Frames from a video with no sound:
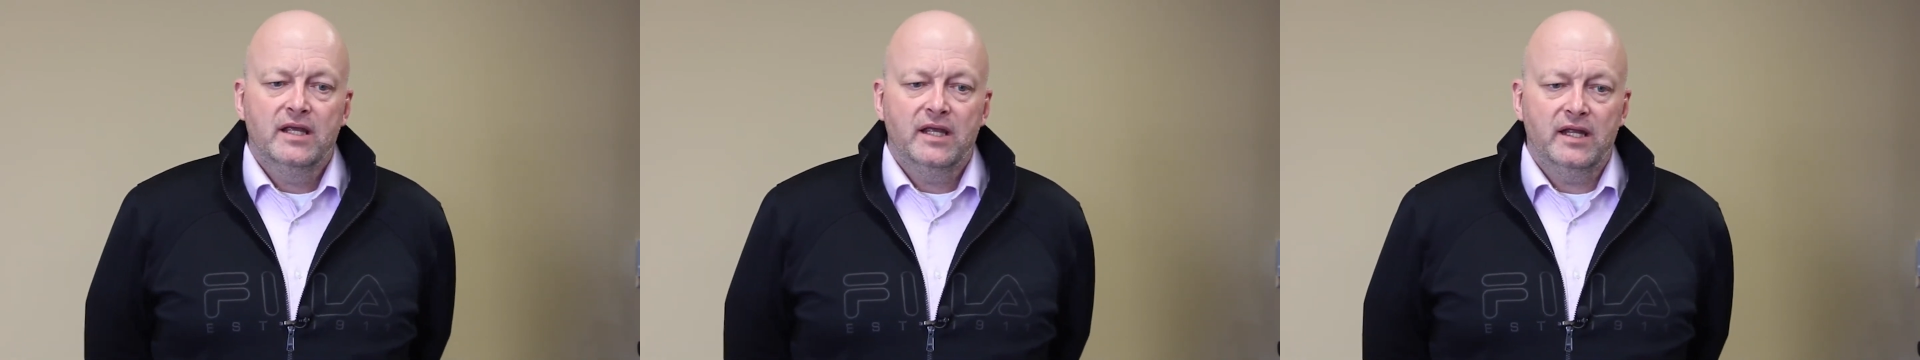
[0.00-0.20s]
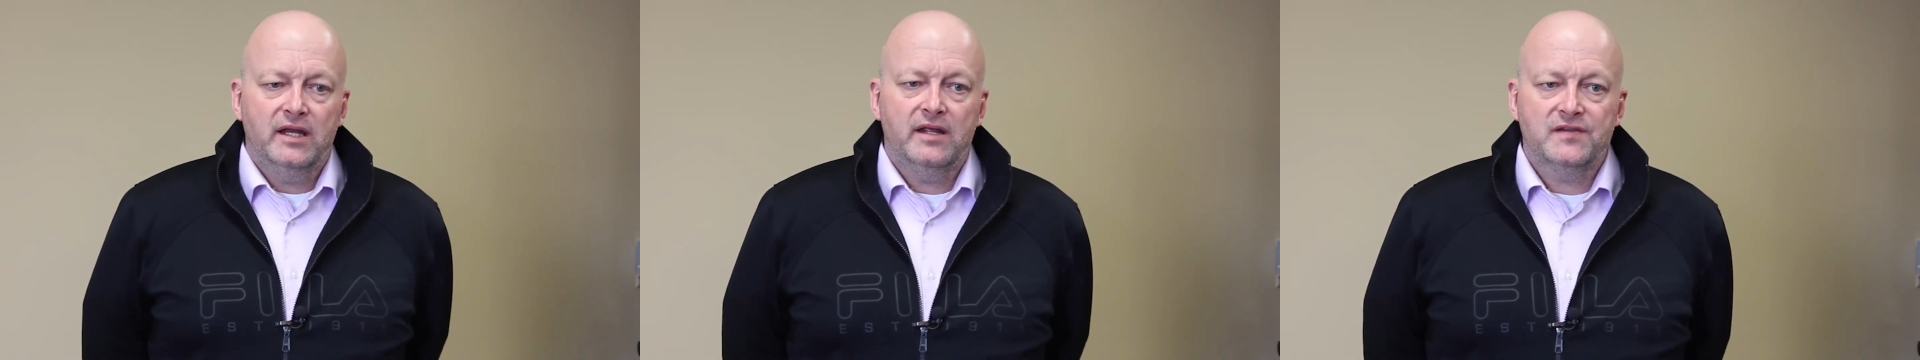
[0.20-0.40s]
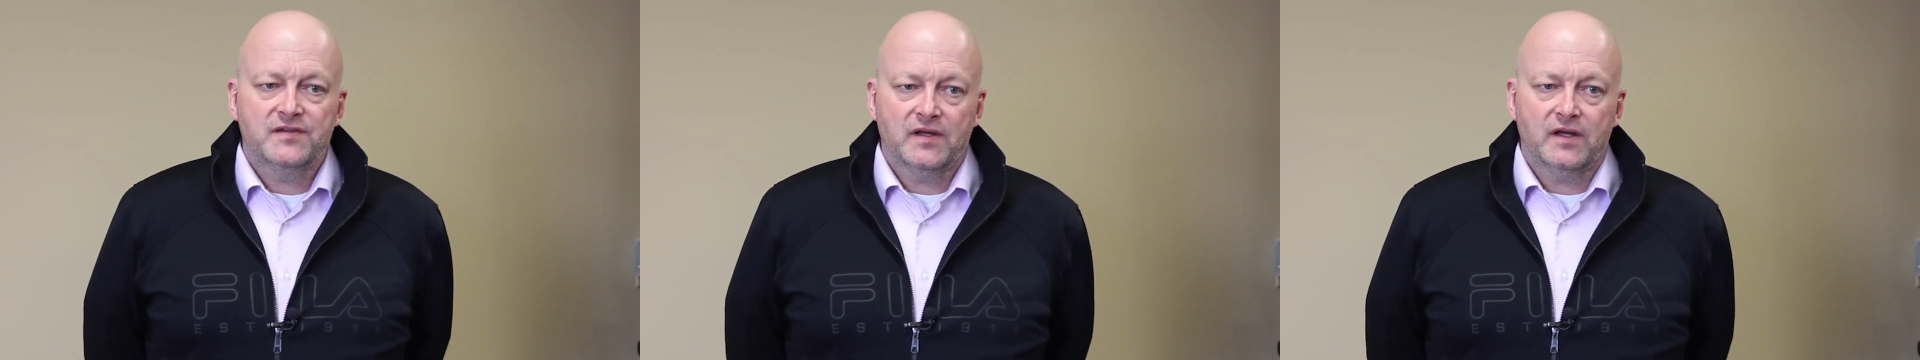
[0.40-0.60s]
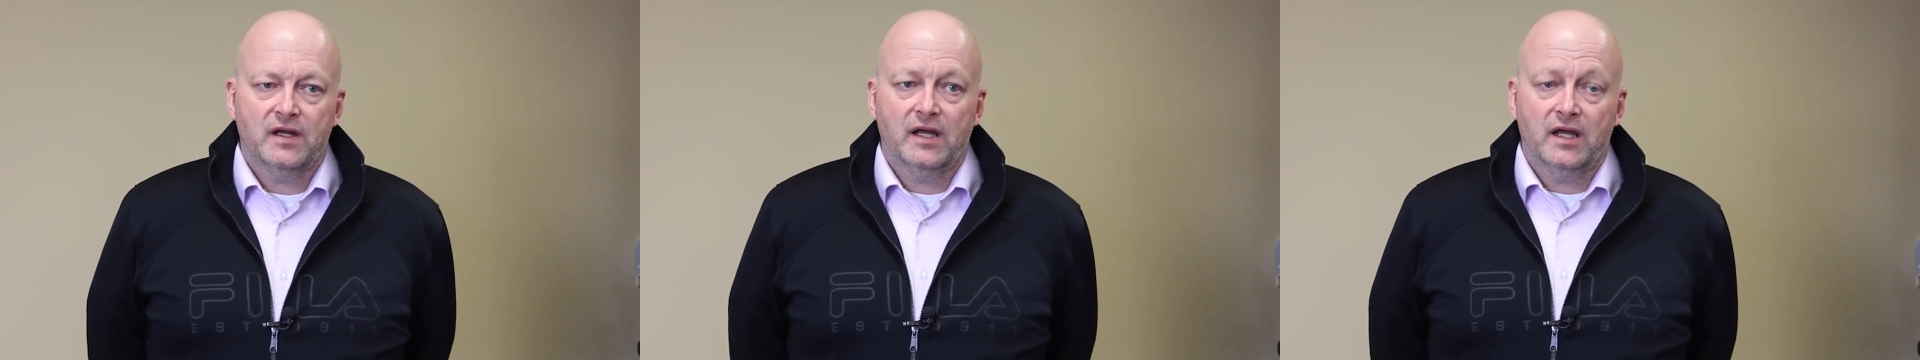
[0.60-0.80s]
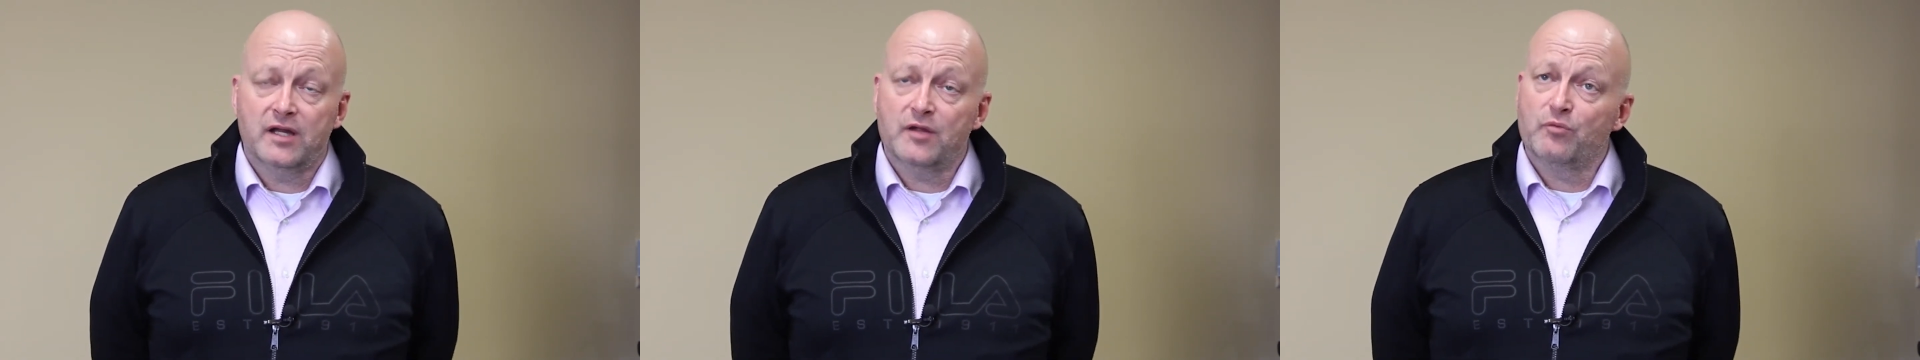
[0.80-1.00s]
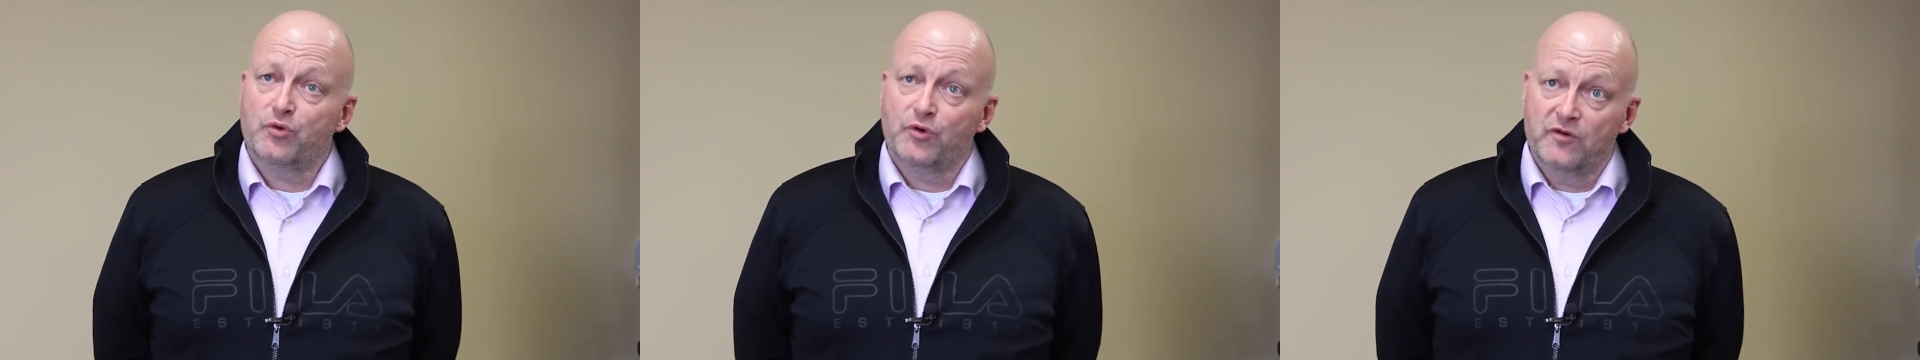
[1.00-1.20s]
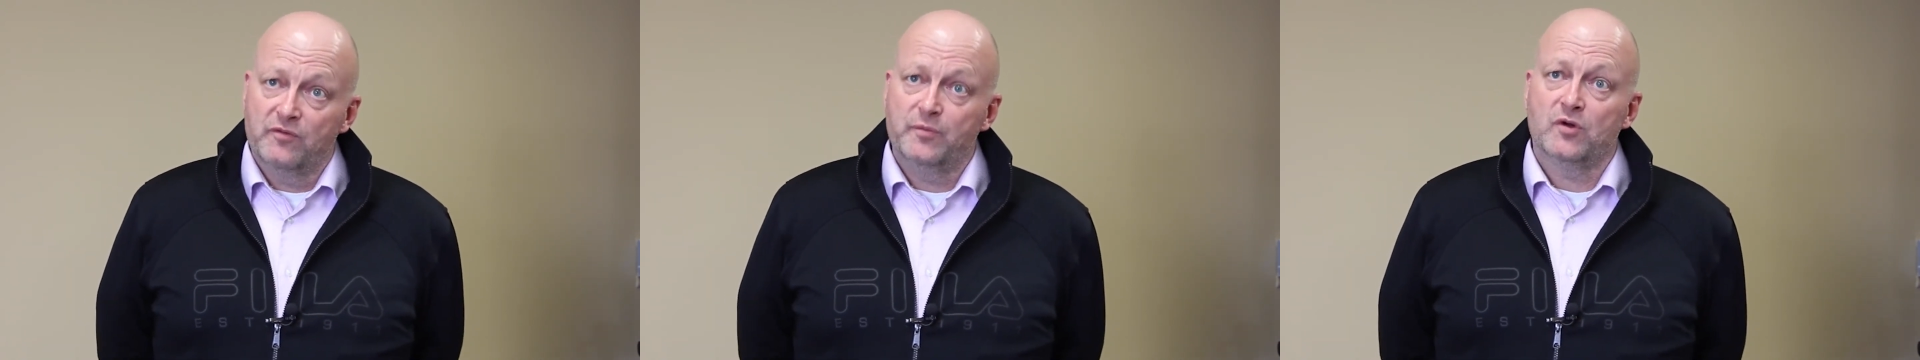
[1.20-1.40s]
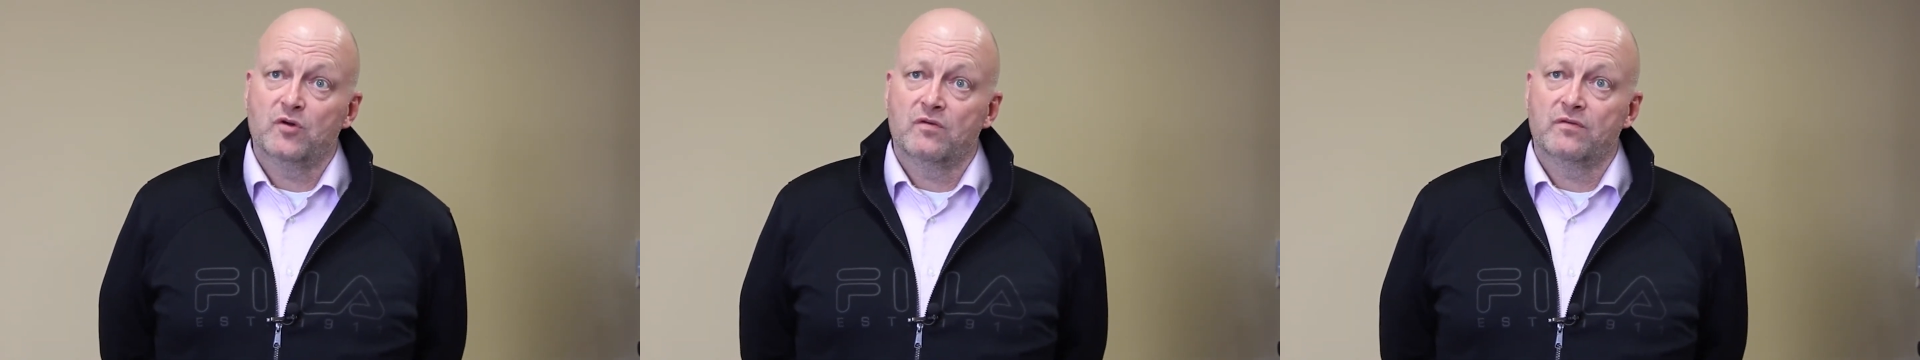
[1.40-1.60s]
it is an
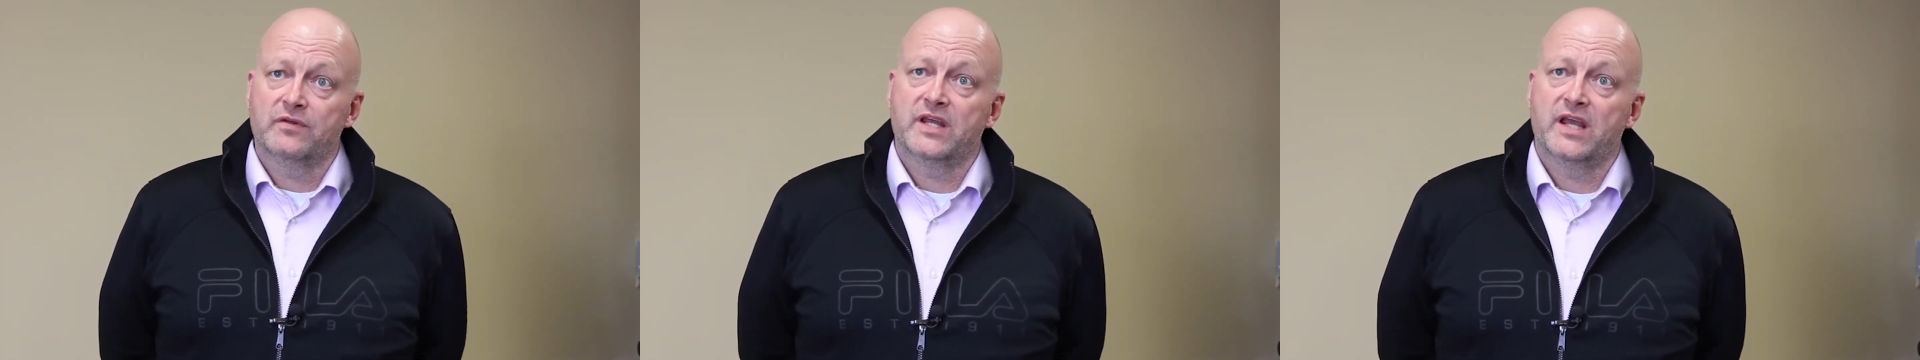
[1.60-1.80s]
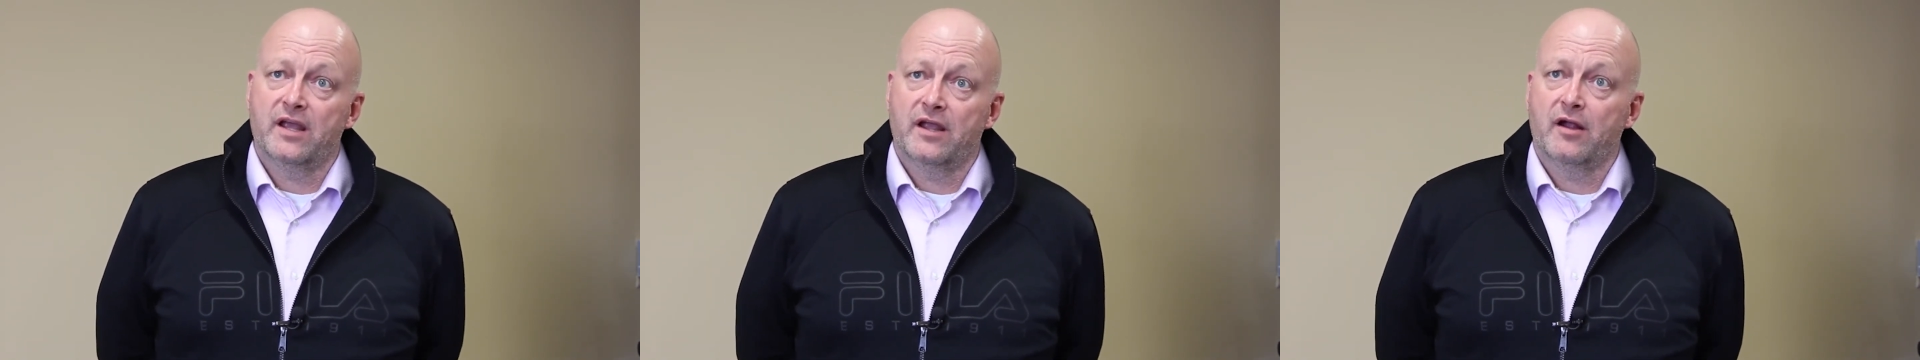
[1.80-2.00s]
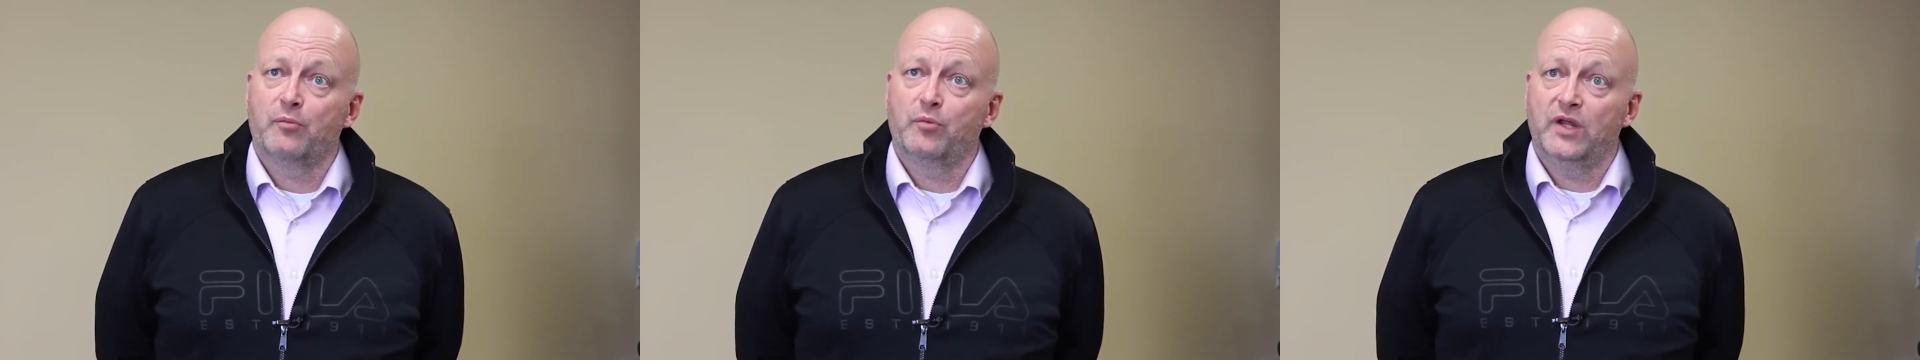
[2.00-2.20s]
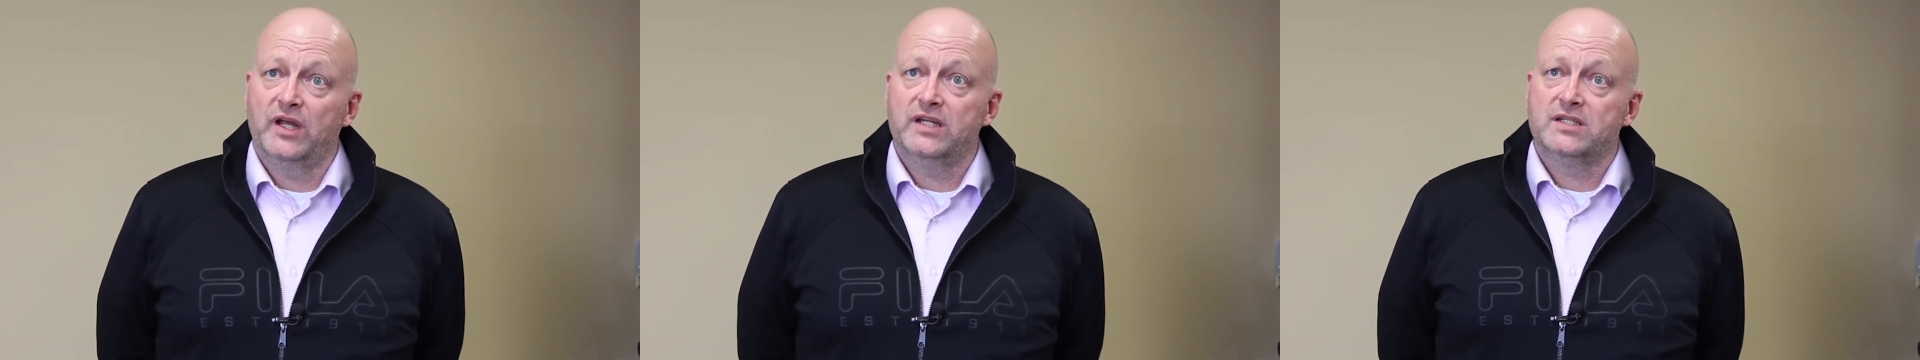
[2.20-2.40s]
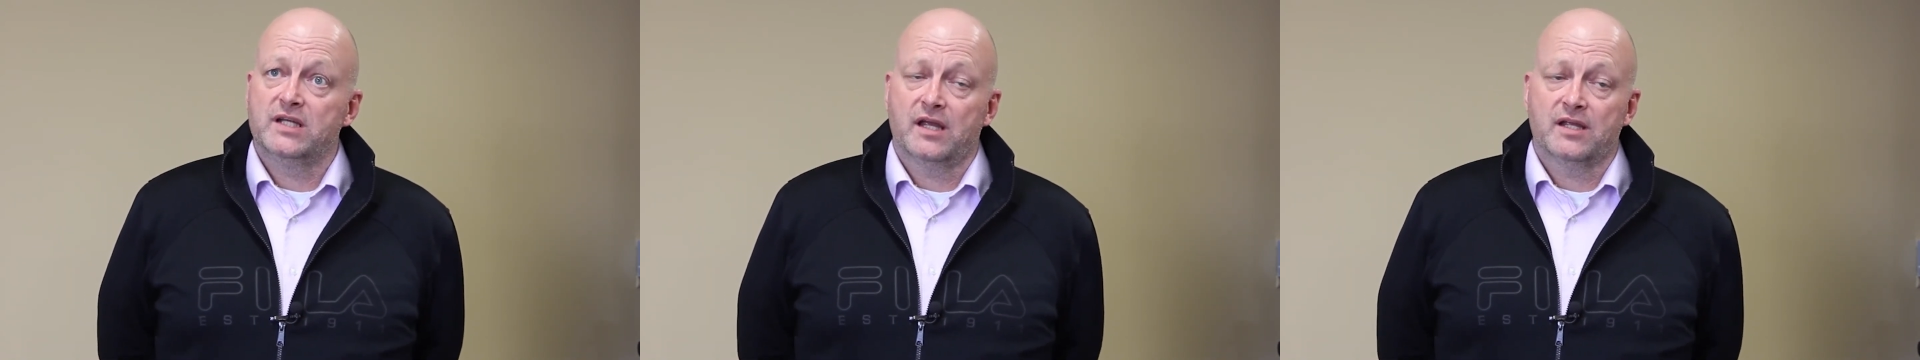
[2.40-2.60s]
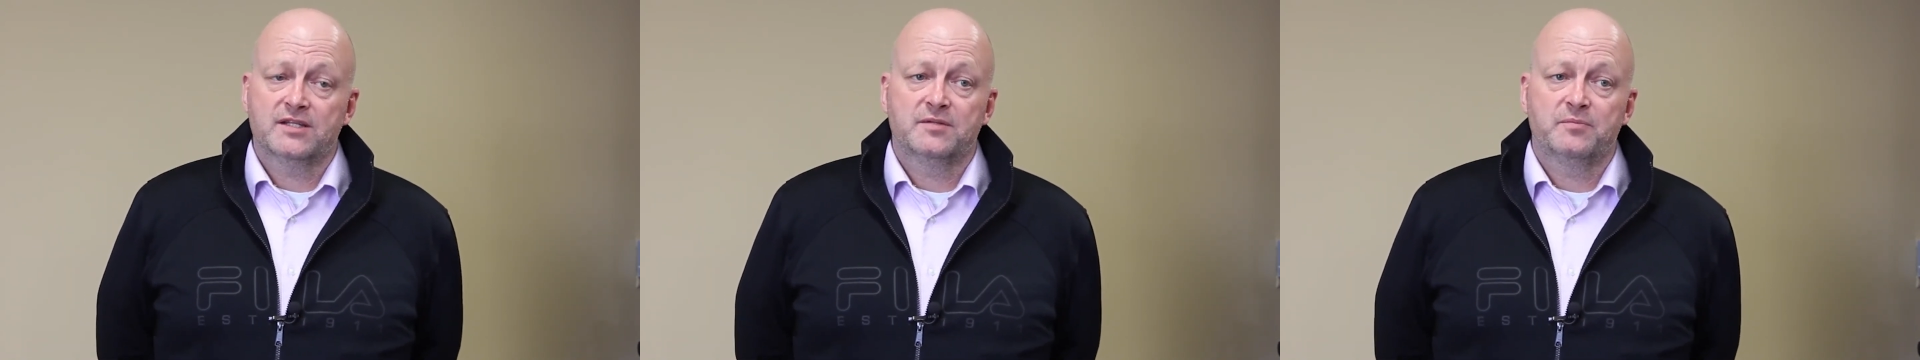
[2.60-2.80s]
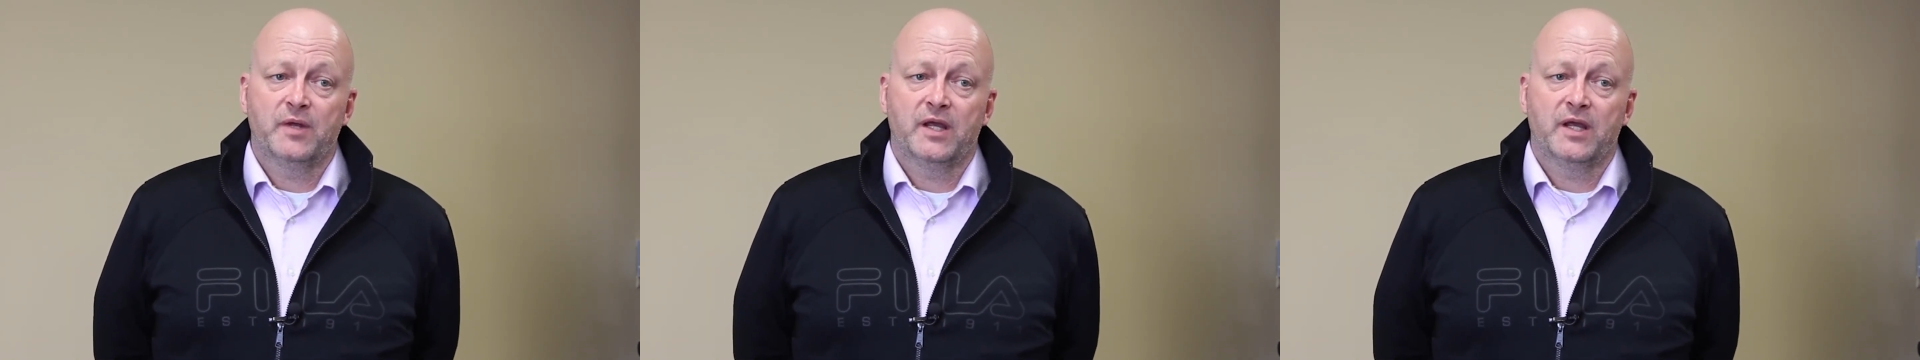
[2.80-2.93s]
improvement over the agar plate test,